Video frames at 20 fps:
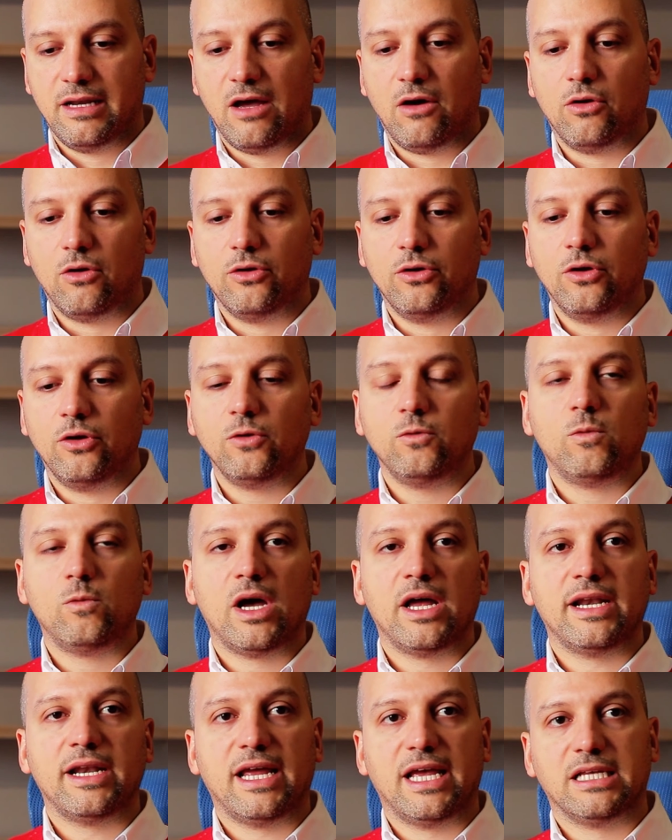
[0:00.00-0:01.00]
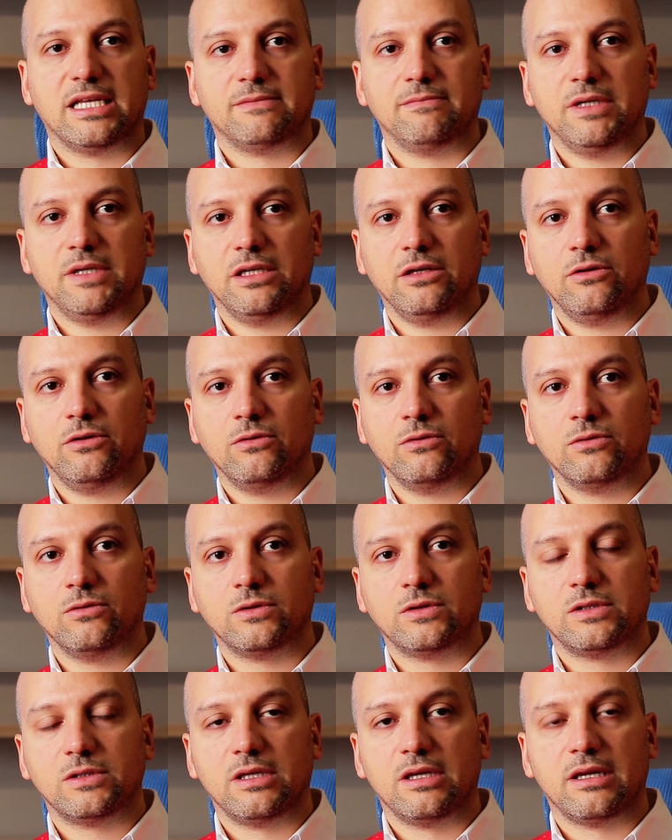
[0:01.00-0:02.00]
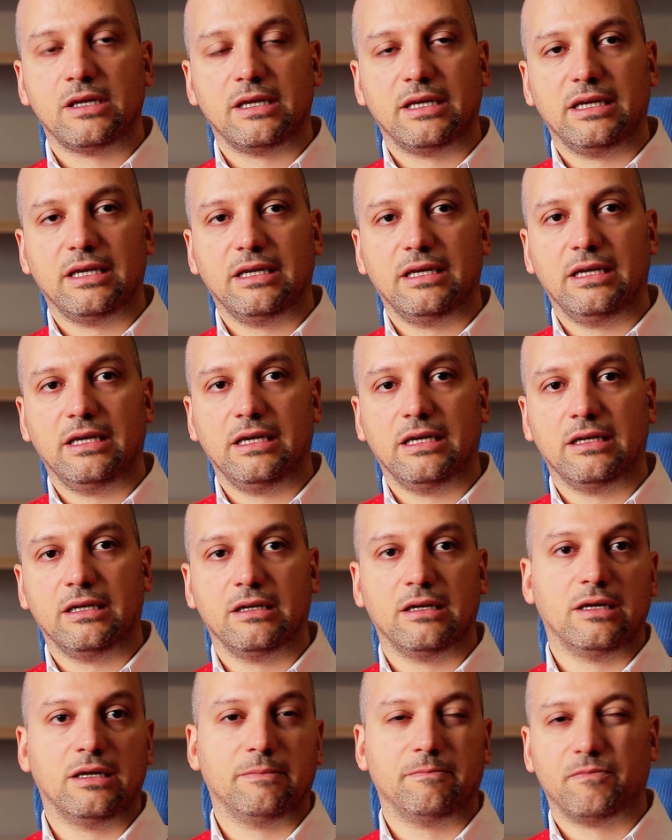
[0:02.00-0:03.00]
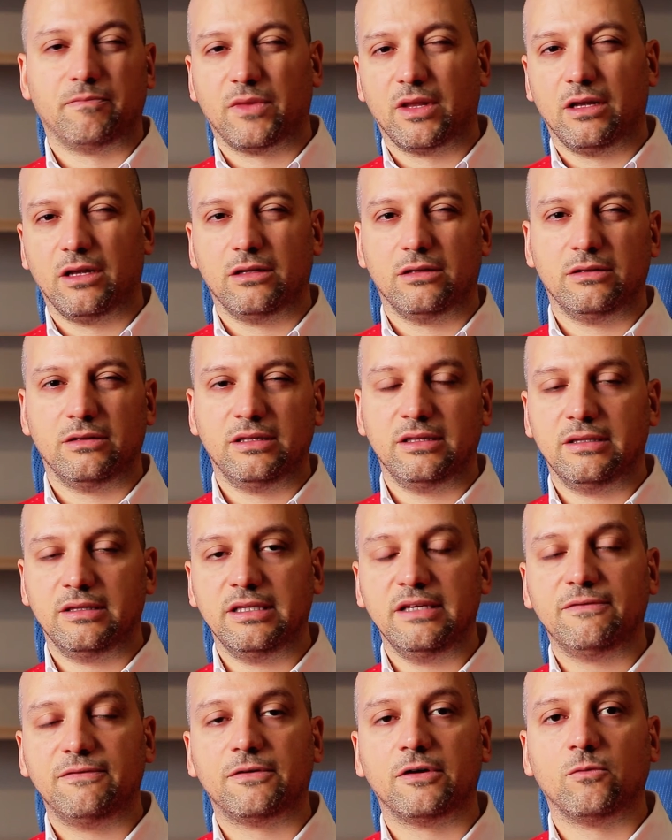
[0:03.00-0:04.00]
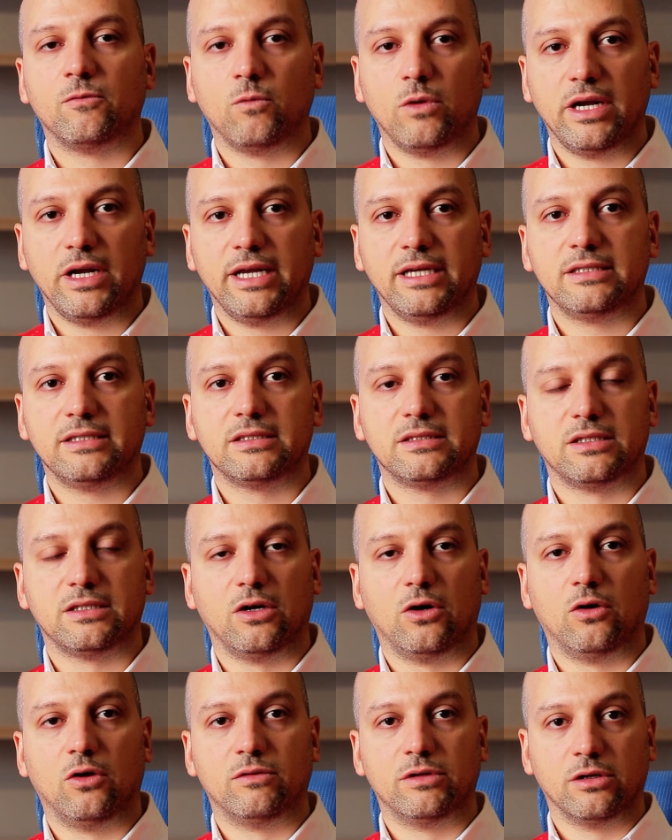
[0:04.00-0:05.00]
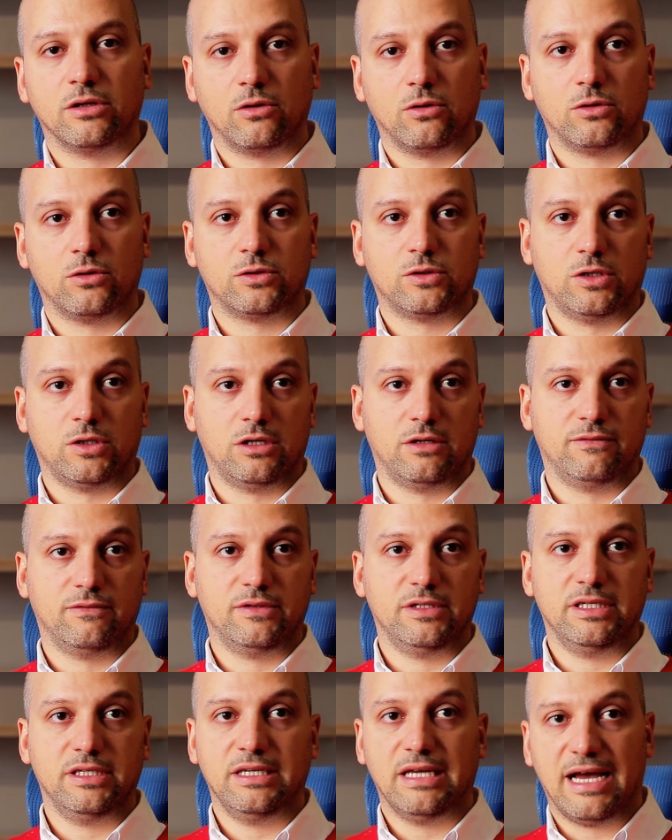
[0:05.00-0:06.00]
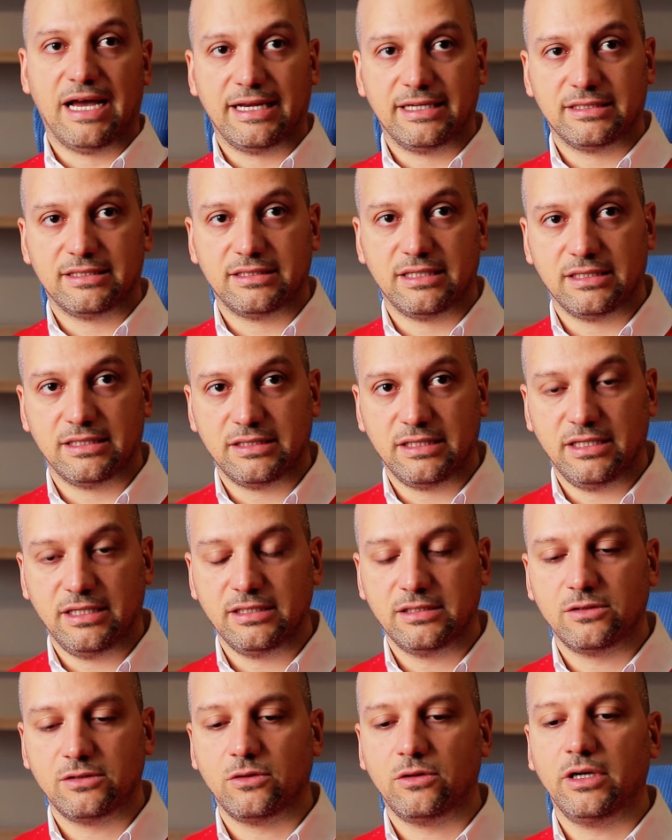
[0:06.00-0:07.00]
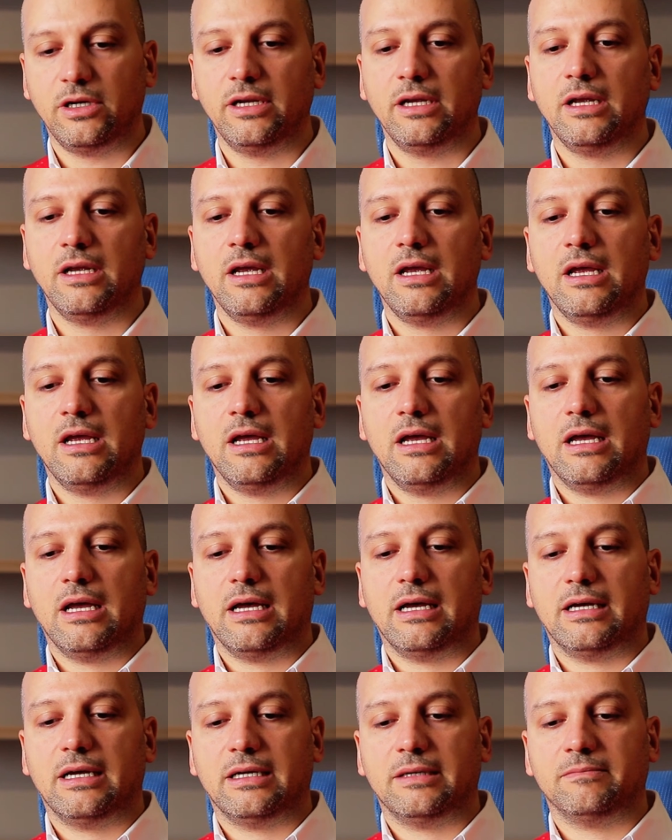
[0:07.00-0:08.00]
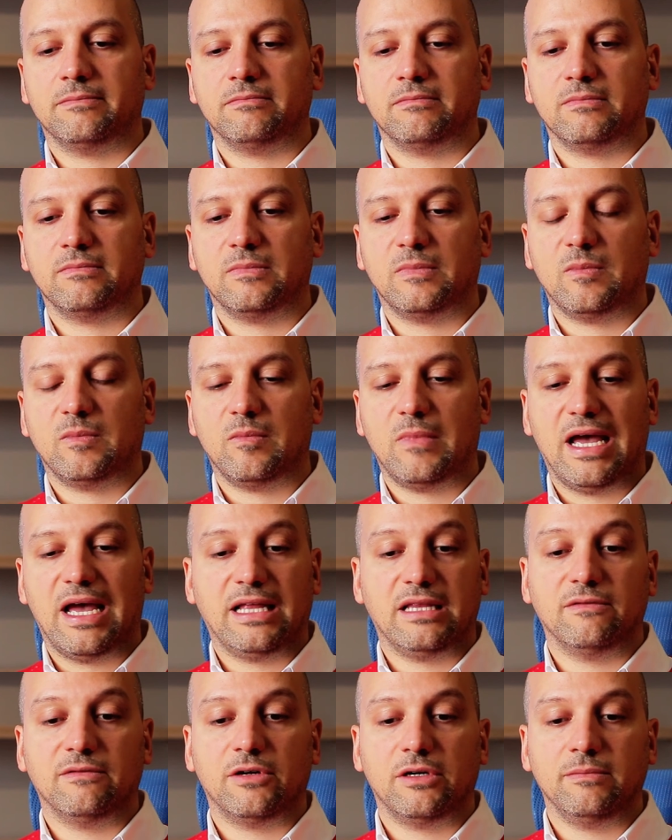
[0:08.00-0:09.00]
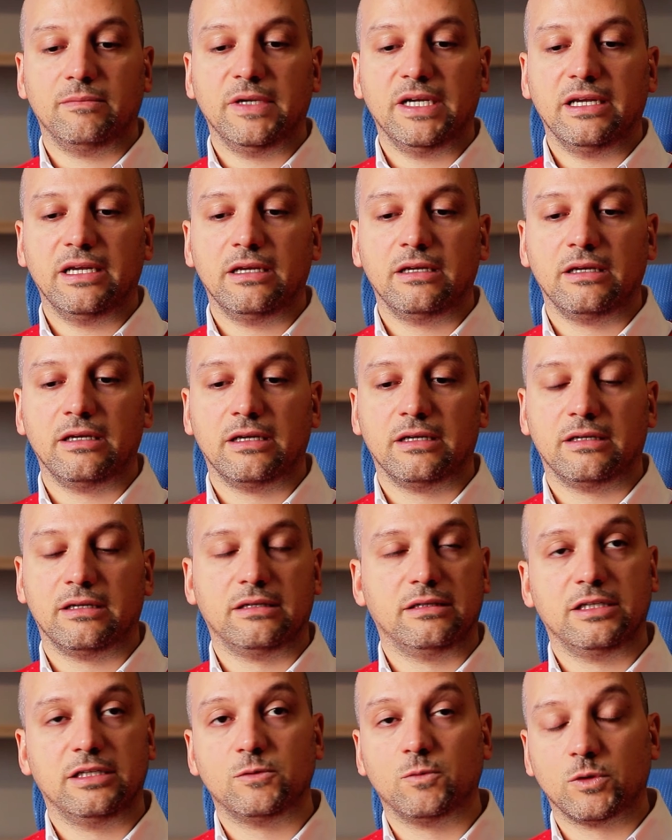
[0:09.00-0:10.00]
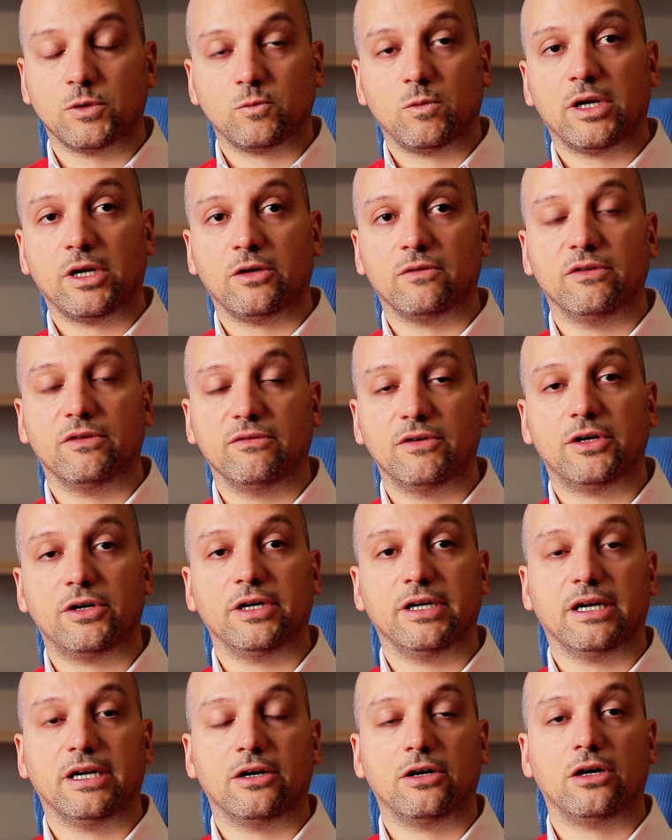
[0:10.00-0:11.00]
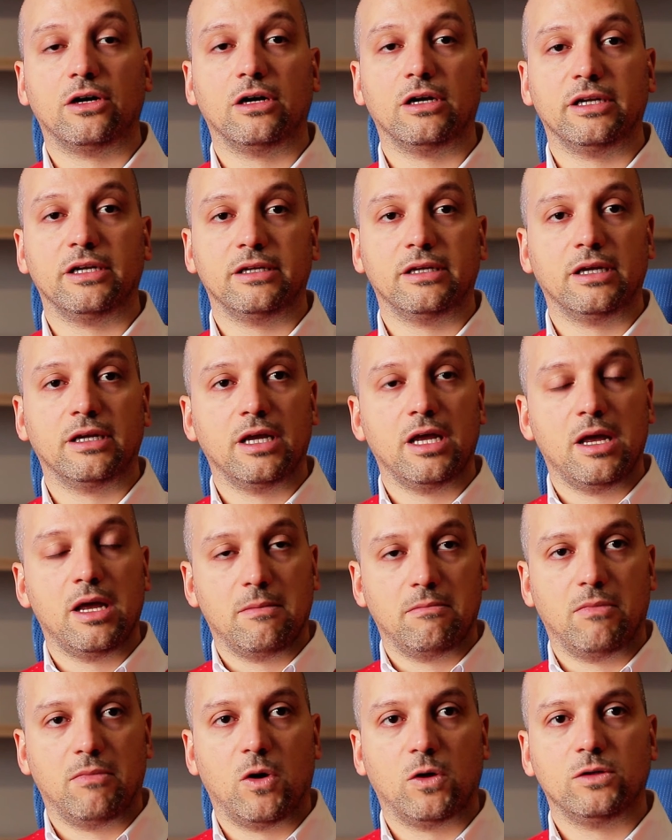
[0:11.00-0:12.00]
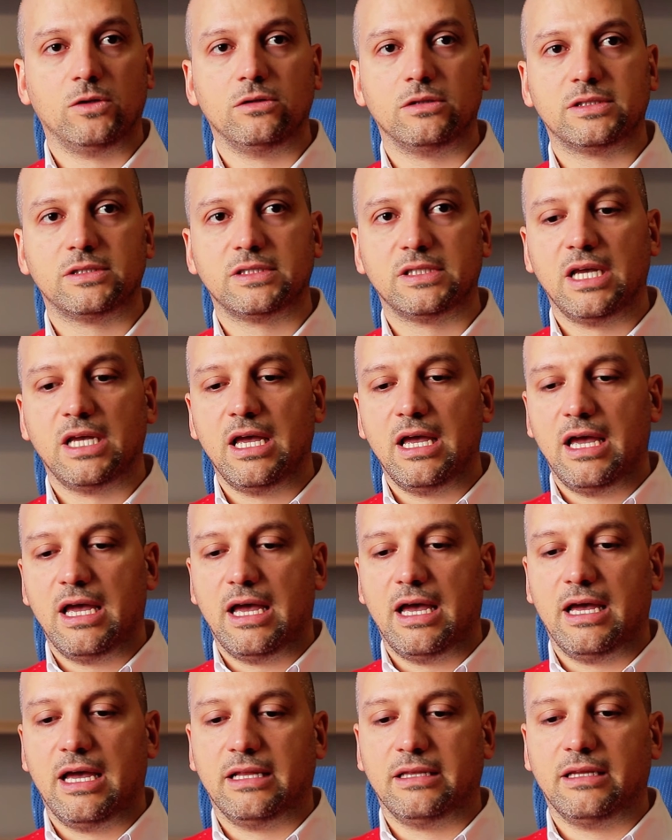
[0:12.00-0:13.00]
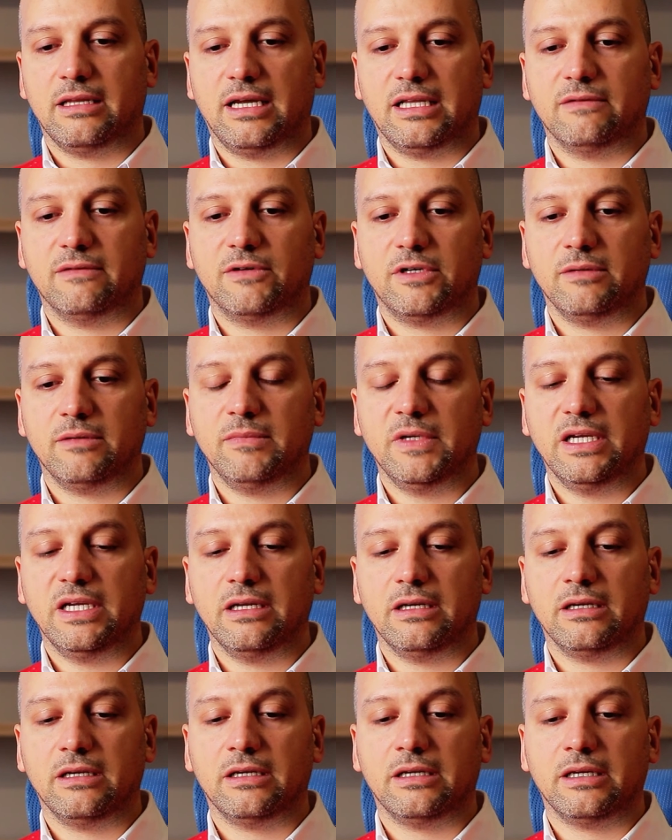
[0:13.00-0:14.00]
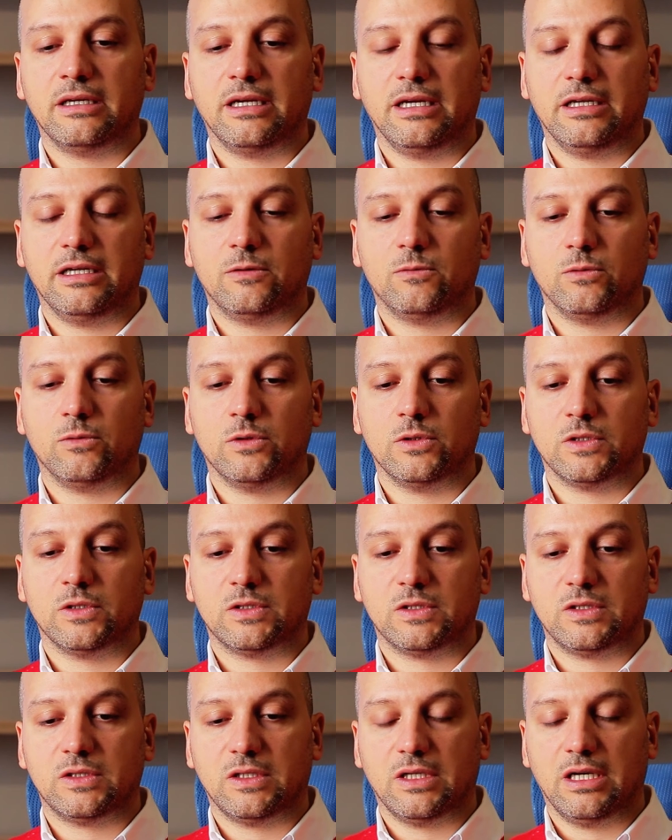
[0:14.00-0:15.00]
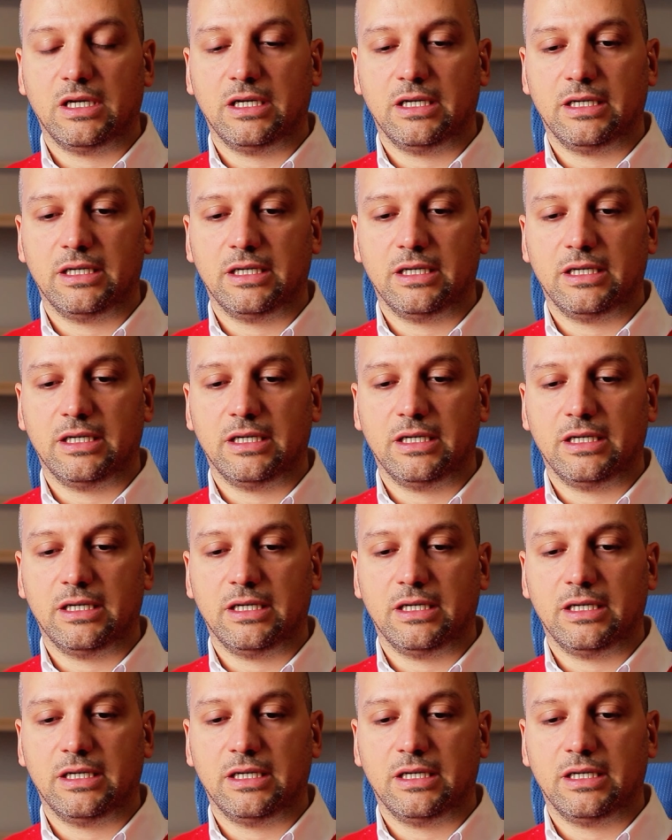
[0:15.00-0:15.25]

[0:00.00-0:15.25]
Now, Node 1 has been used in different ways over the course of the ISS history. At the very beginning, this was one of the very early modules, and at the very beginning it was